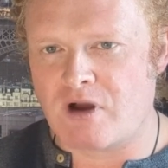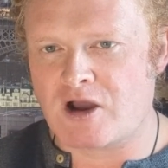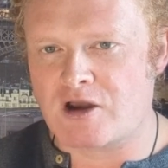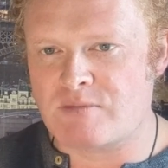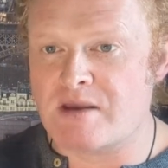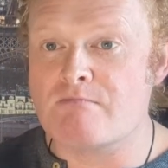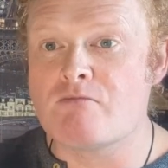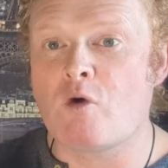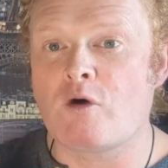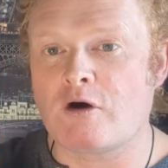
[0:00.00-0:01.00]
are going to be
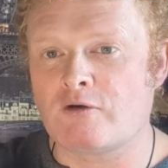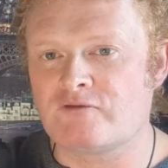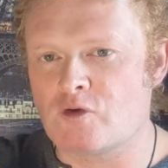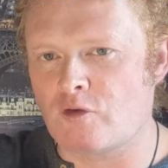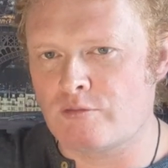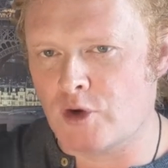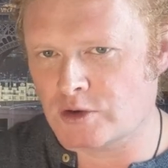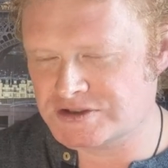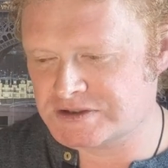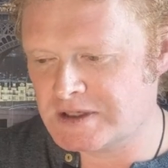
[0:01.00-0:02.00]
more of your
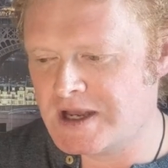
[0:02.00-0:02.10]
books.